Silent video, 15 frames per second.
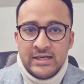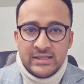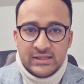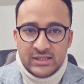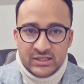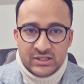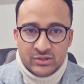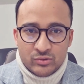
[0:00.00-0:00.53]

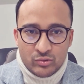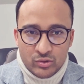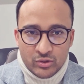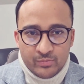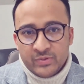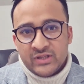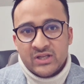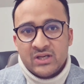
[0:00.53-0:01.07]
This
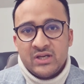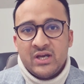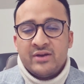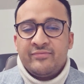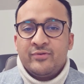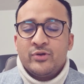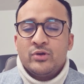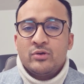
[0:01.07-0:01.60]
could be the year
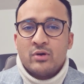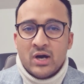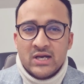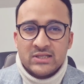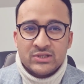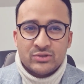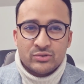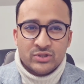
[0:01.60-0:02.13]
for you
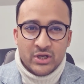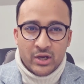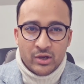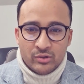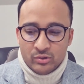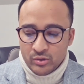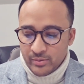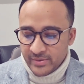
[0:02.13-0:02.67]
guys to
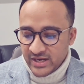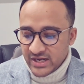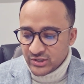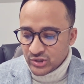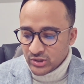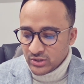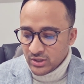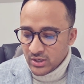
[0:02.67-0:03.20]
secure the
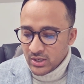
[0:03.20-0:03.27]
nomination,